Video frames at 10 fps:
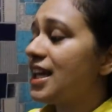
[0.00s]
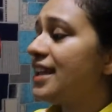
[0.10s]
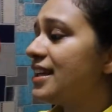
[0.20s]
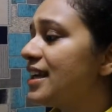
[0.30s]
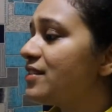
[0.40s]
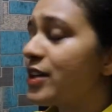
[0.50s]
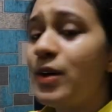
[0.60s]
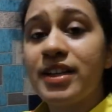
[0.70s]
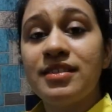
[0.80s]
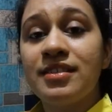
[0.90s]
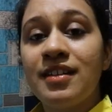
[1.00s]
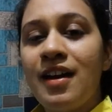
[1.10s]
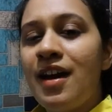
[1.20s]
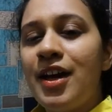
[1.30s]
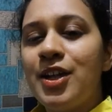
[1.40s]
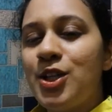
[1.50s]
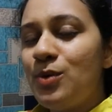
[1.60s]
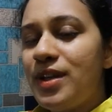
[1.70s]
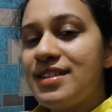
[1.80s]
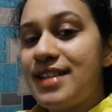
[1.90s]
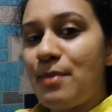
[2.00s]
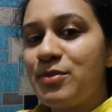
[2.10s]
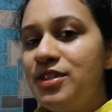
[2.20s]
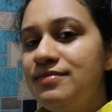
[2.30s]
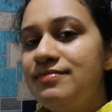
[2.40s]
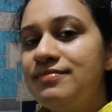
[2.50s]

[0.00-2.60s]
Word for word: and then I'll record. Do you want a sample?